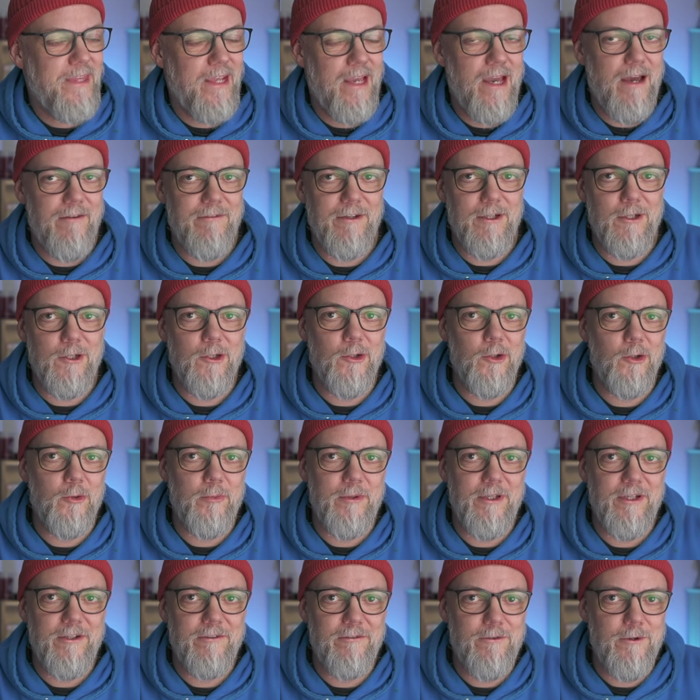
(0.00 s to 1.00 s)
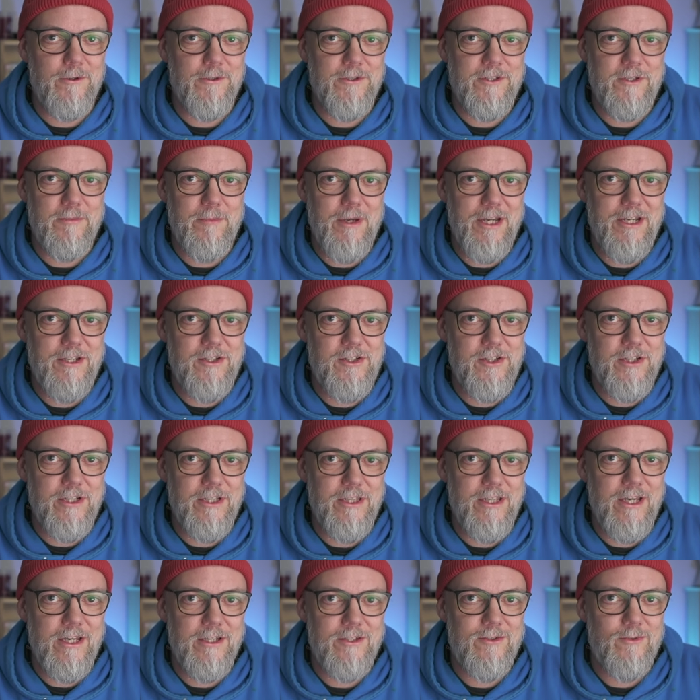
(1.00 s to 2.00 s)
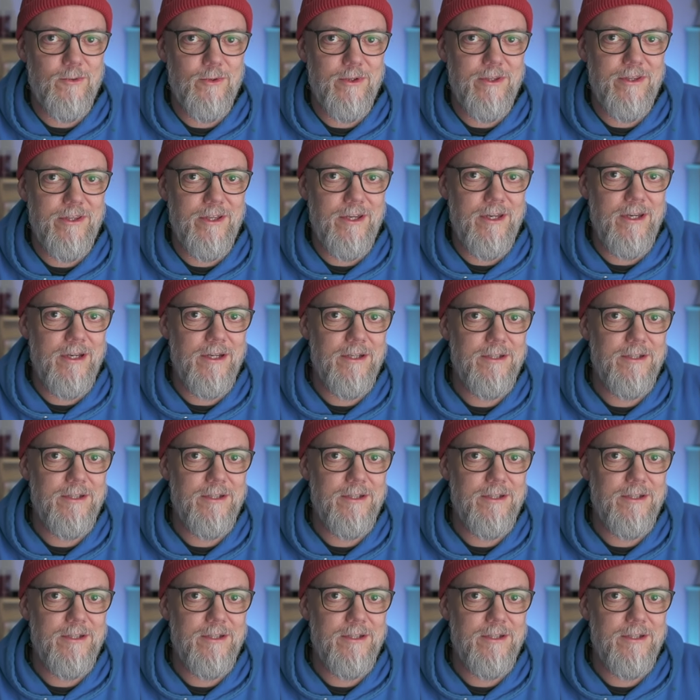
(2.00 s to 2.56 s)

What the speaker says: having a little bit of constipation and that sort of thing.